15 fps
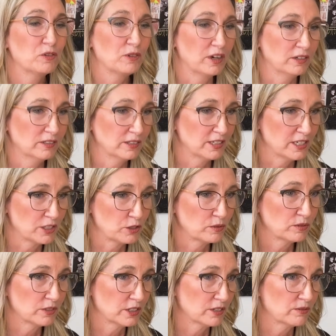Well, this
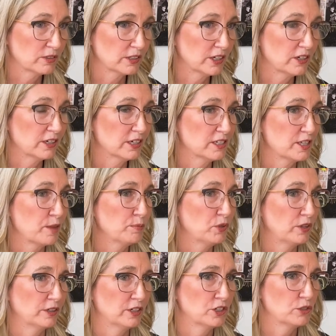was a really good example.
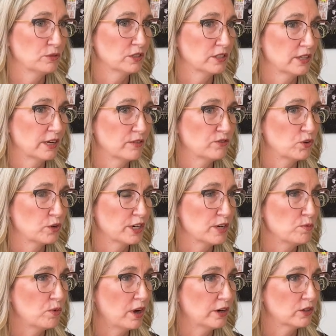I think she was like
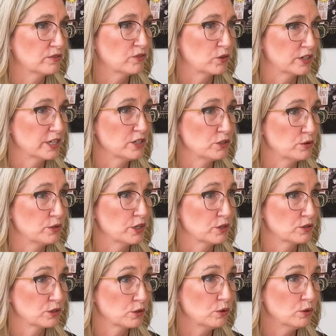41 or 42
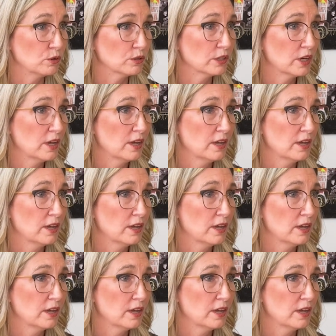years old.